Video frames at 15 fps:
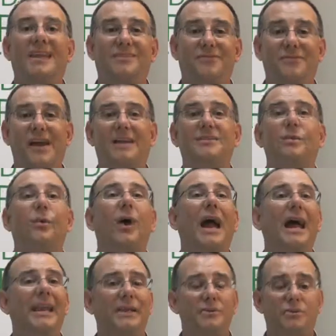and the fact that we're
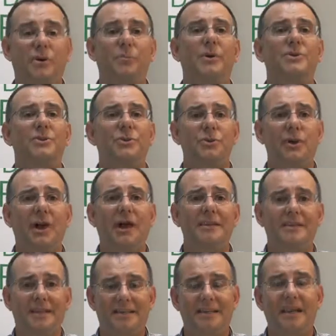adding so much new
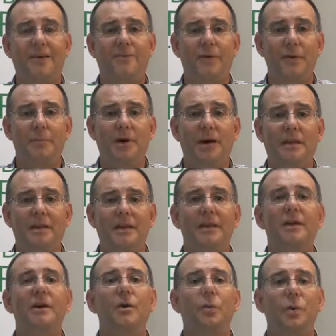content every month
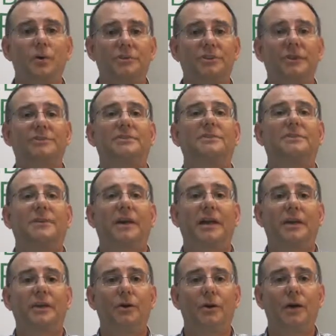will
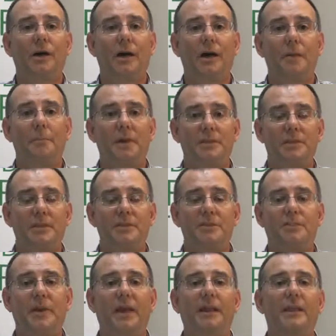justify your monthly
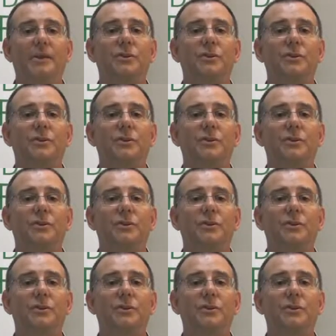spend,